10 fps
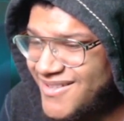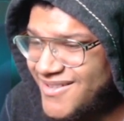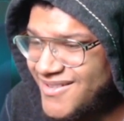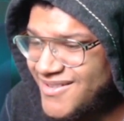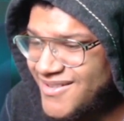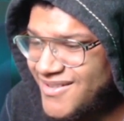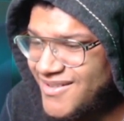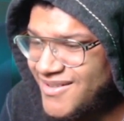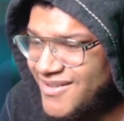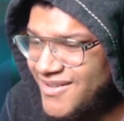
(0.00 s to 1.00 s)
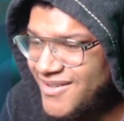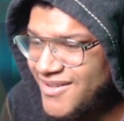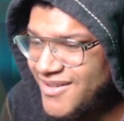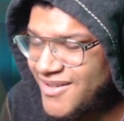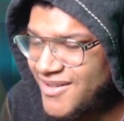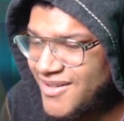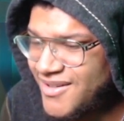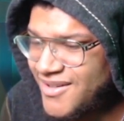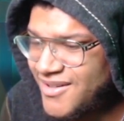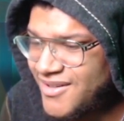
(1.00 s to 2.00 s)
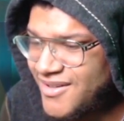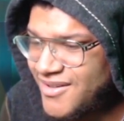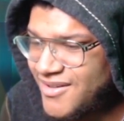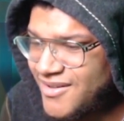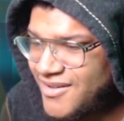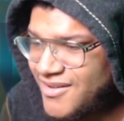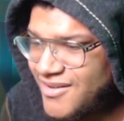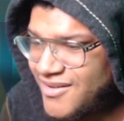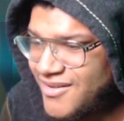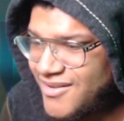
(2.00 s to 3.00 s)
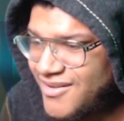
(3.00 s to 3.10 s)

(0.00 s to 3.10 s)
Nothing is said.